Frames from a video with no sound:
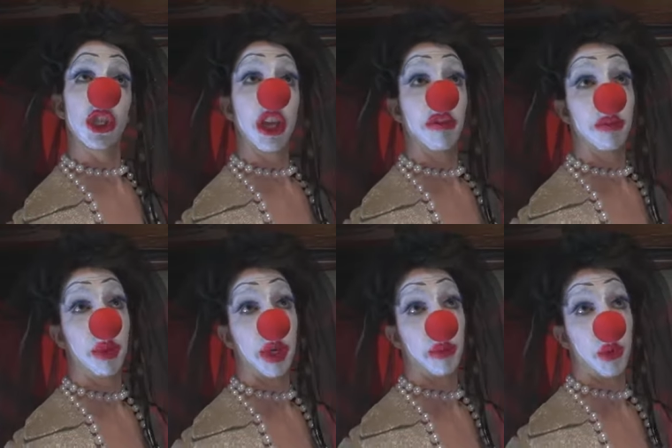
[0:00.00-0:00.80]
yourself,
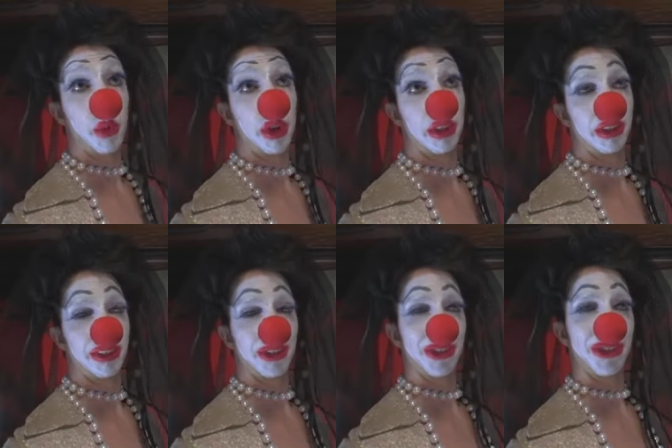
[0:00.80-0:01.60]
big boy,
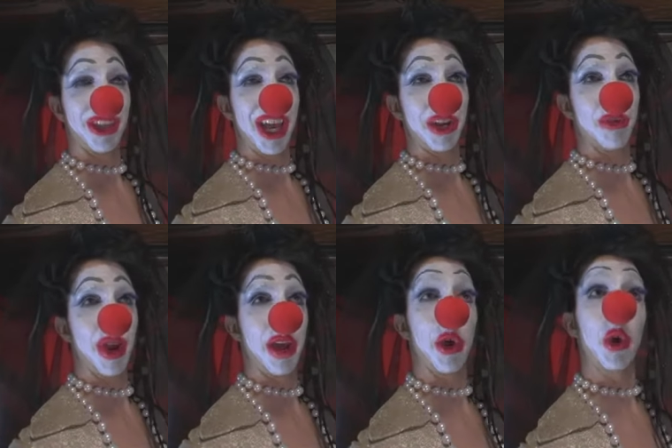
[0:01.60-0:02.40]
or just stand
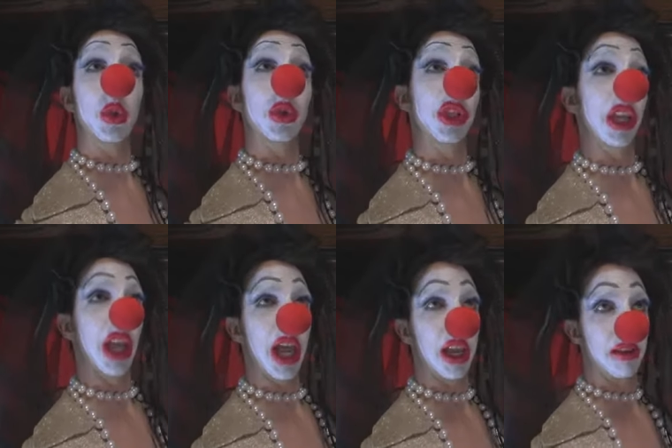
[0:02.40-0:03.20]
around holding your
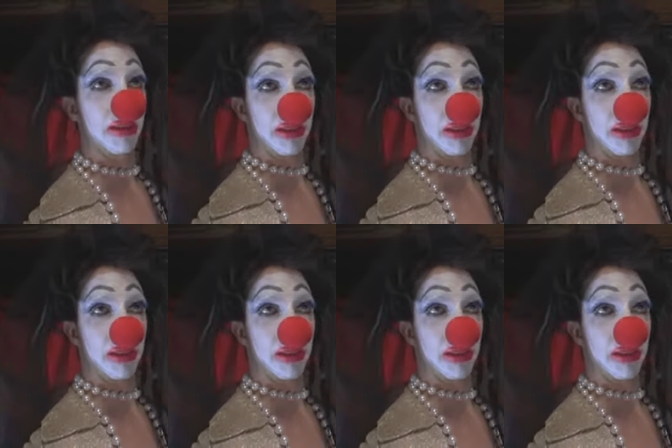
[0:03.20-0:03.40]
knife?